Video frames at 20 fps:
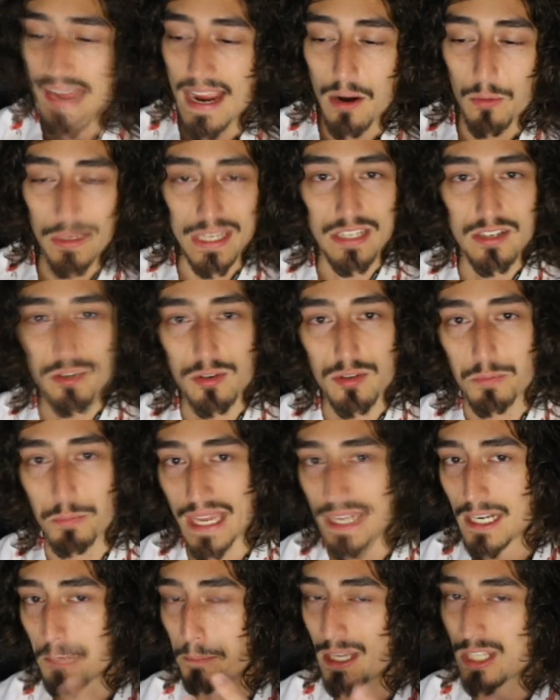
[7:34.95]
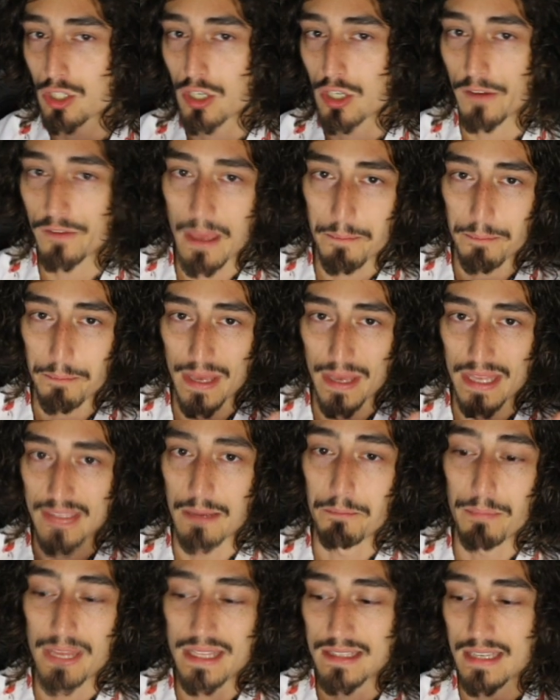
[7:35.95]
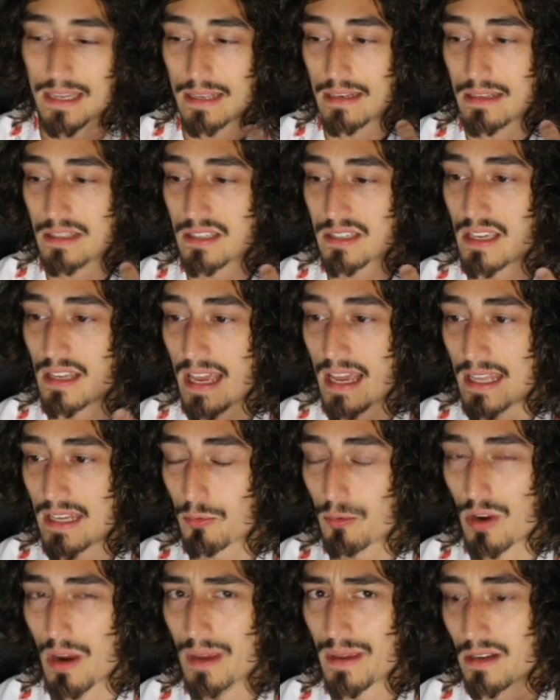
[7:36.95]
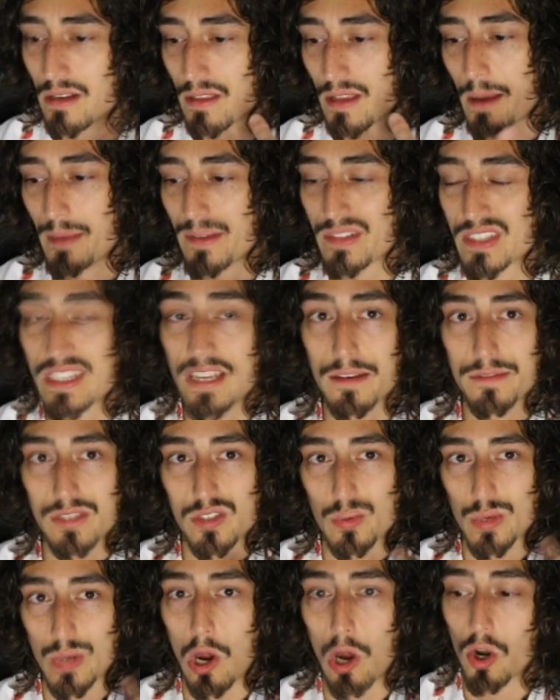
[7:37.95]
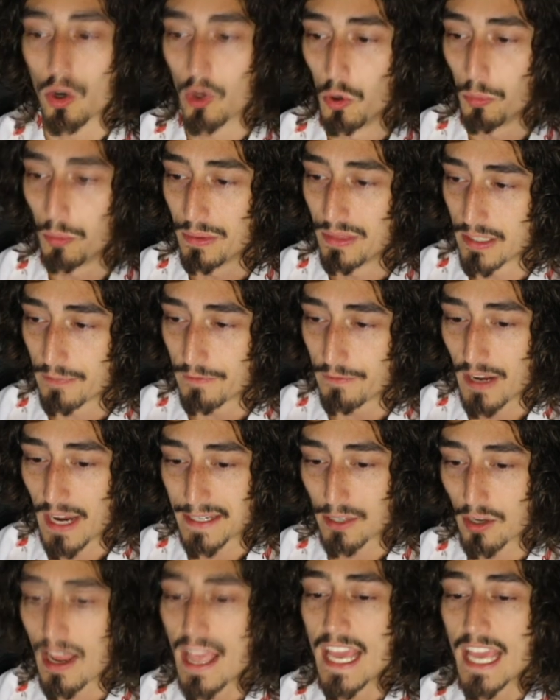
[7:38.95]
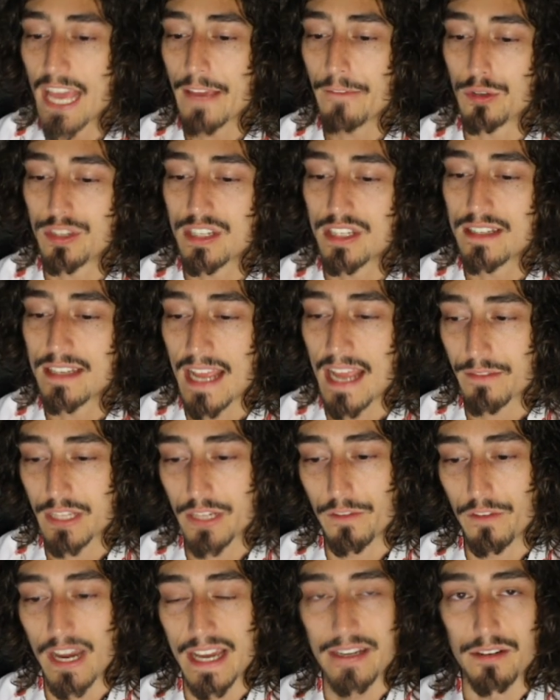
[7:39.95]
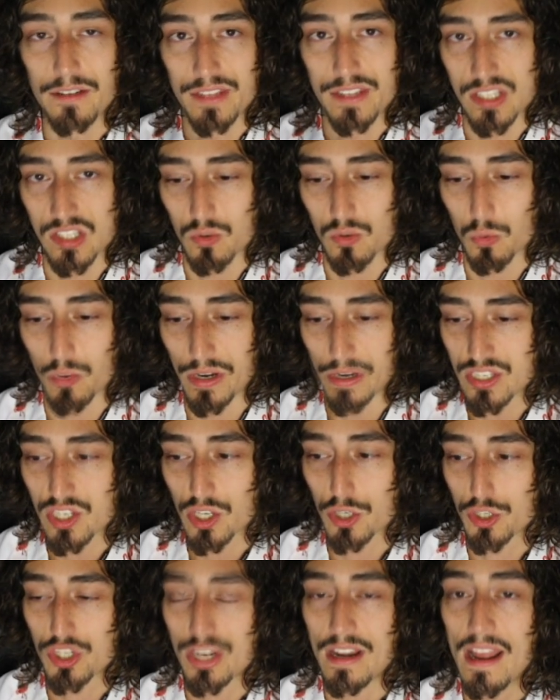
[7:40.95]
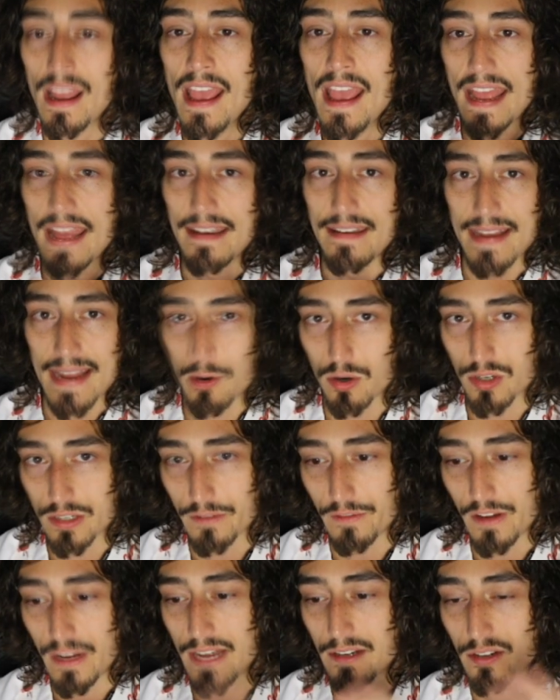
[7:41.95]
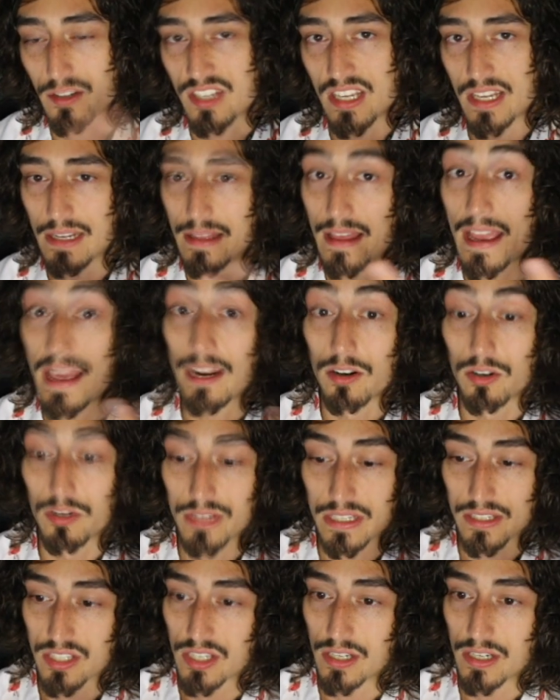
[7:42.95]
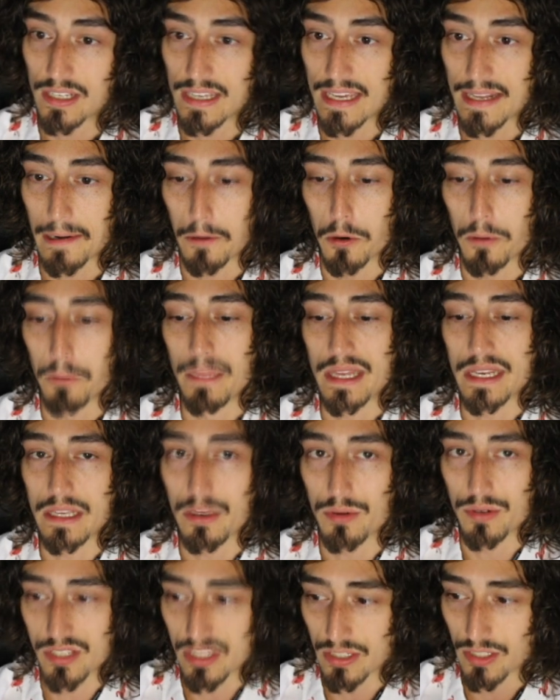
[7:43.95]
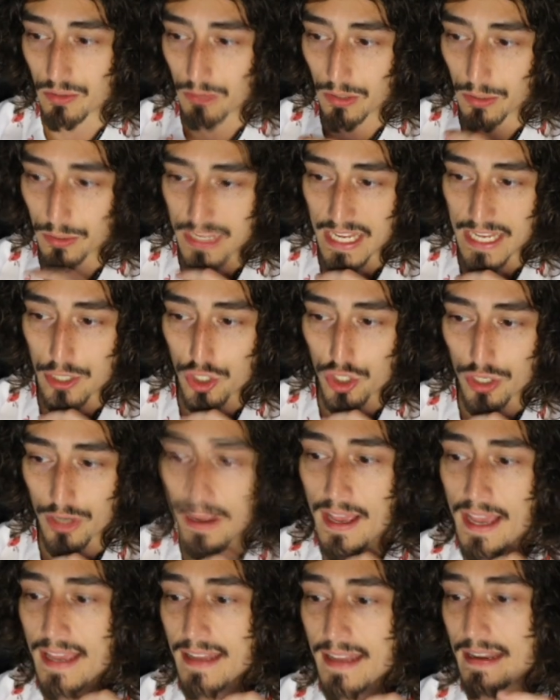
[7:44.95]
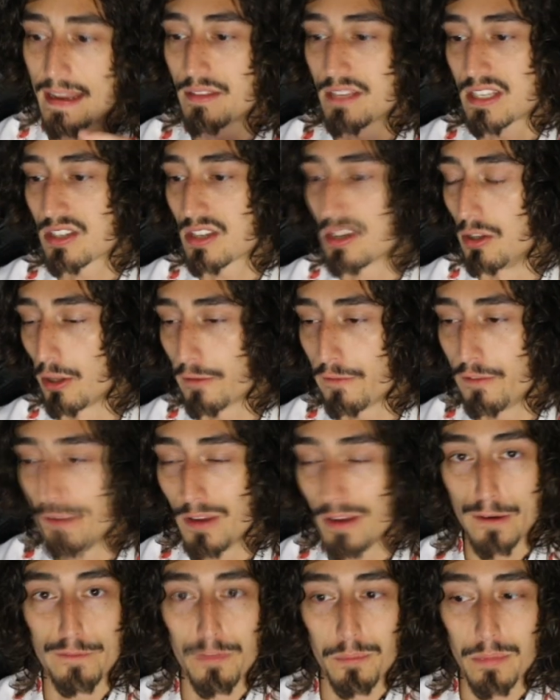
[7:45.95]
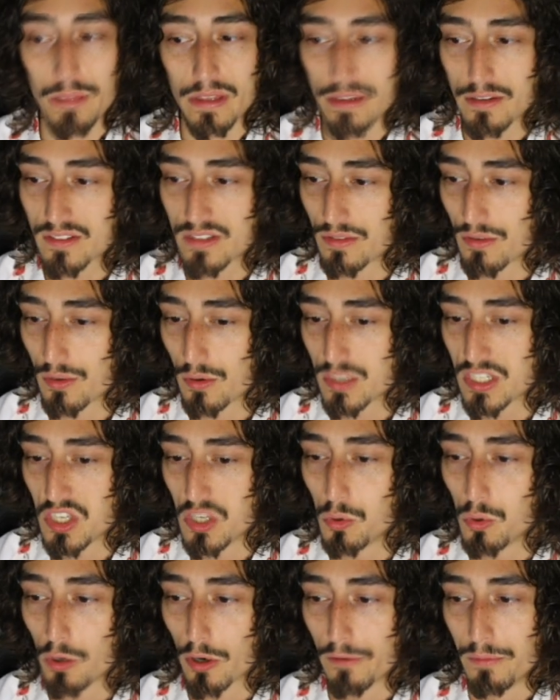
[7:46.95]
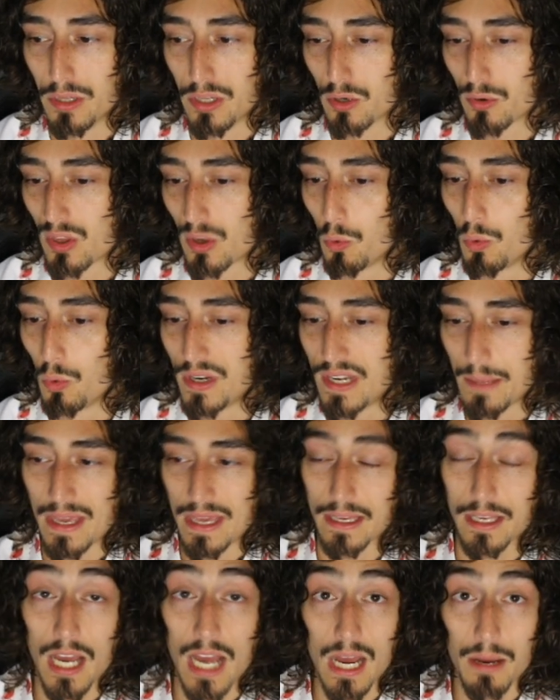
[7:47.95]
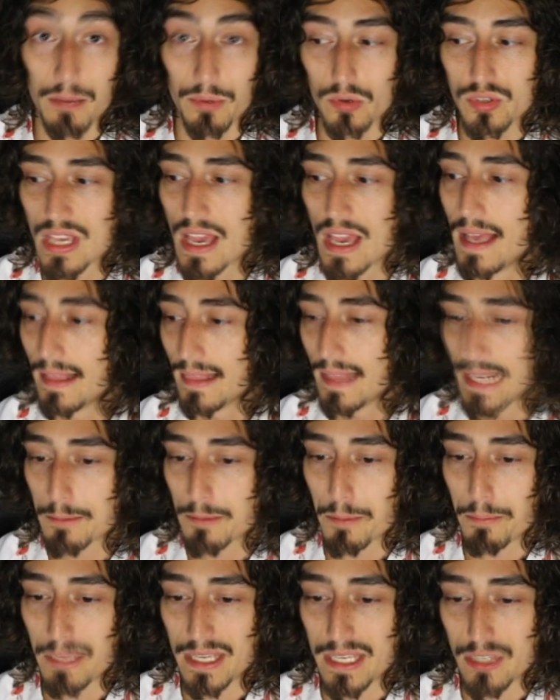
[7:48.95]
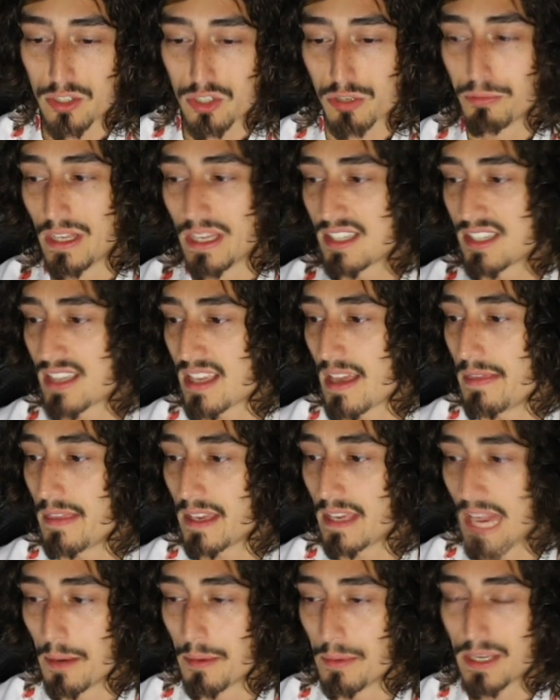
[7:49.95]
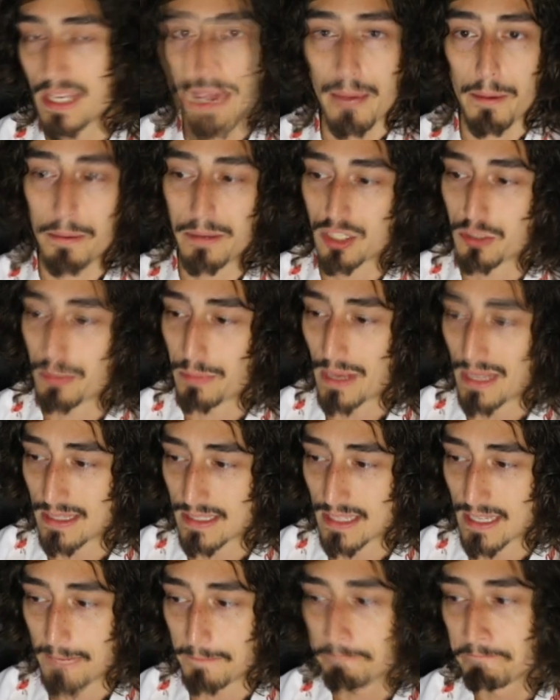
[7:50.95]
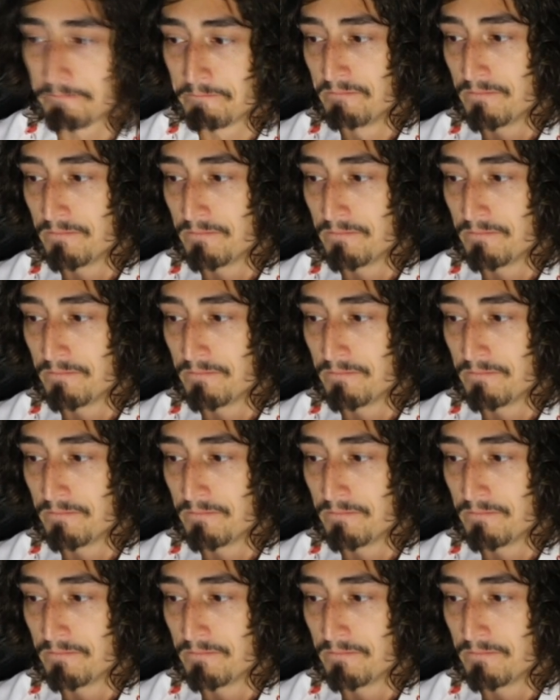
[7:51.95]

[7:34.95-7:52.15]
Now we can use Beta, pitch off that Ben 10. Ben 10 is going to end up grabbing another copy of itself since we hard open the Diviner. If you didn't have the Diviner, this is where you'd search it, and now our Diviner setting the Herald is going to get our Medionis into rotation. Now, this is going to look very familiar to those of you who are familiar with our one-name hand combos. Line up the Beatrice play, send the Gamma, Gamma pitch Ben 10.